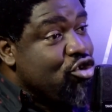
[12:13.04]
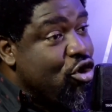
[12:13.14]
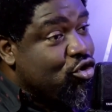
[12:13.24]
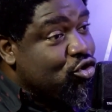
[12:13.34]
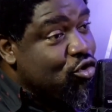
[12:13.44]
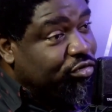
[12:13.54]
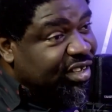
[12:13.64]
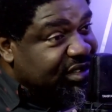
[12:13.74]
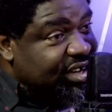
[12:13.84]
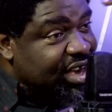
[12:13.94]
Your growth
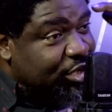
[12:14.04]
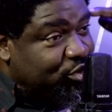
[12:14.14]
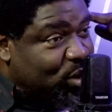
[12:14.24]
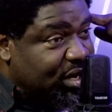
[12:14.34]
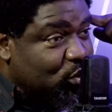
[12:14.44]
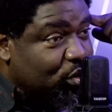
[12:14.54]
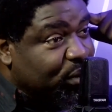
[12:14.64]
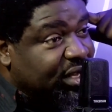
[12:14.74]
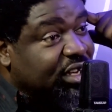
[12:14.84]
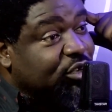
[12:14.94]
intellectually will
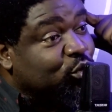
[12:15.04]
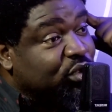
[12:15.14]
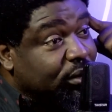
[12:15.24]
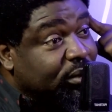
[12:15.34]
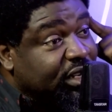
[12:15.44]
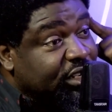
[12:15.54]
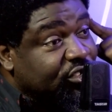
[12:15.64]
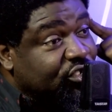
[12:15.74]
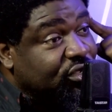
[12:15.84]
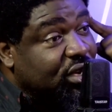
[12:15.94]
begin to
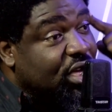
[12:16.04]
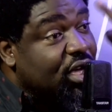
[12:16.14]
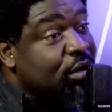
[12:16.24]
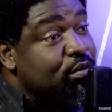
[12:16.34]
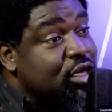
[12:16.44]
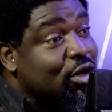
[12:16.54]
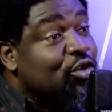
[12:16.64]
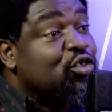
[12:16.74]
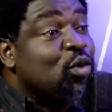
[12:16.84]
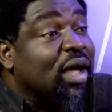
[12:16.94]
diminish
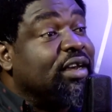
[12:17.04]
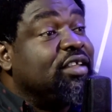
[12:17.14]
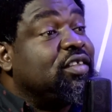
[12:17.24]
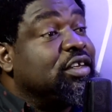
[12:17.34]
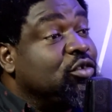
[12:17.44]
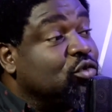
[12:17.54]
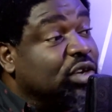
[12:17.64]
because you are listening.